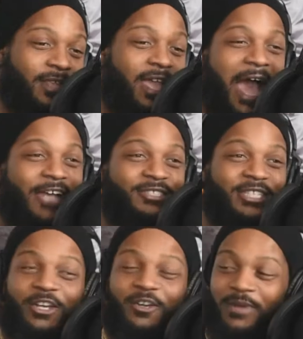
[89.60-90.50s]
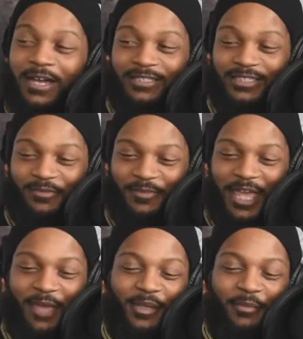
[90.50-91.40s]
I used to hear about some
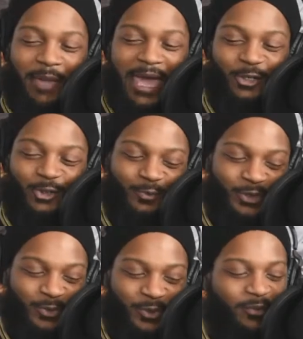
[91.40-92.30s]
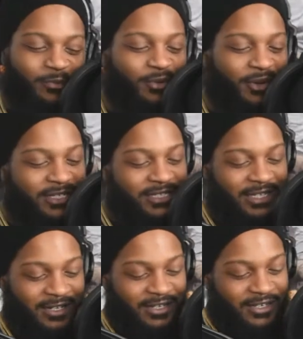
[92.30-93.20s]
epic battles between Prince
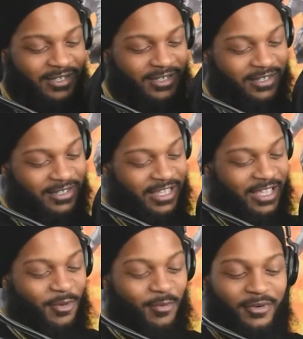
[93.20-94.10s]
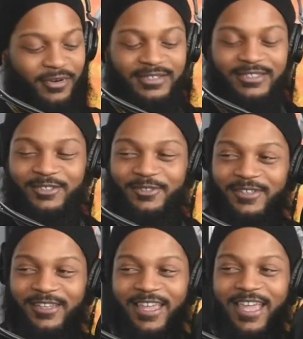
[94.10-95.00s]
and my boy. So
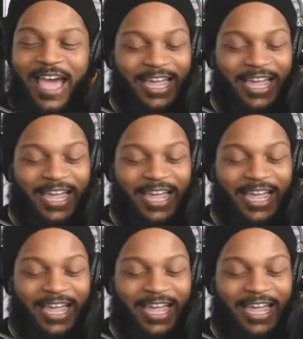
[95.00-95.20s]
I